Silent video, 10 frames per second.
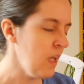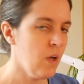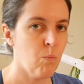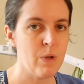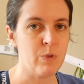
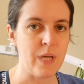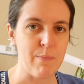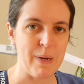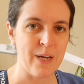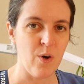we will get
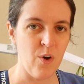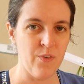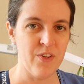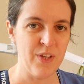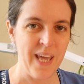back
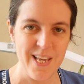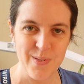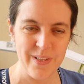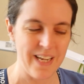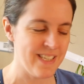on the case
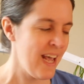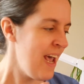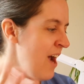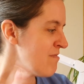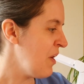with it.
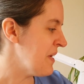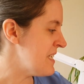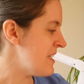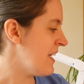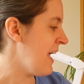
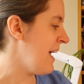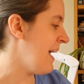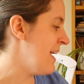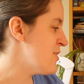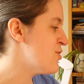Right,
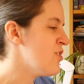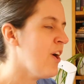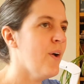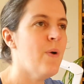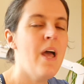okay,
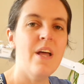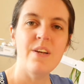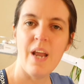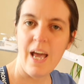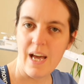so
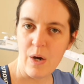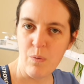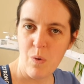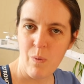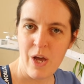
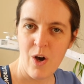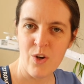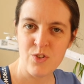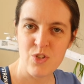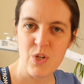now we are
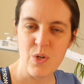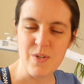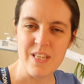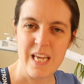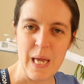on
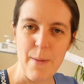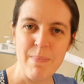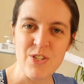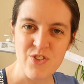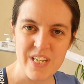to the
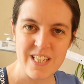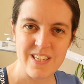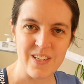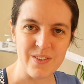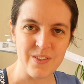mystery knit
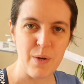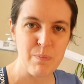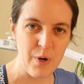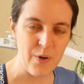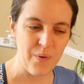along
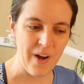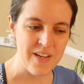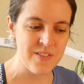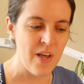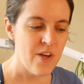
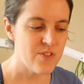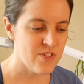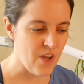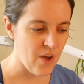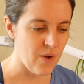progress.
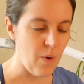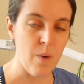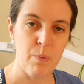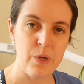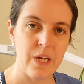So
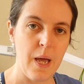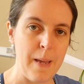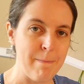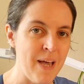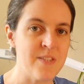I'm putting a
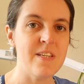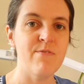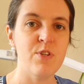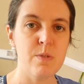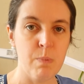
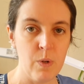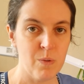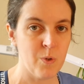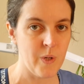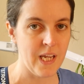massive spoiler
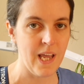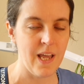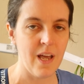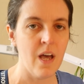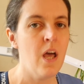warning
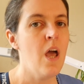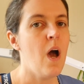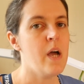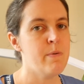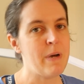here.
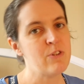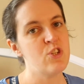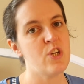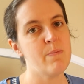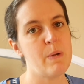I'm about to
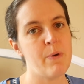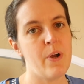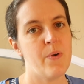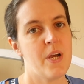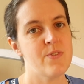show my
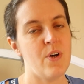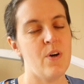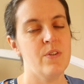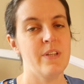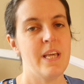progress
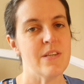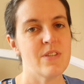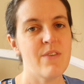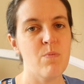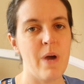on the
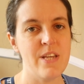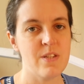Stephen West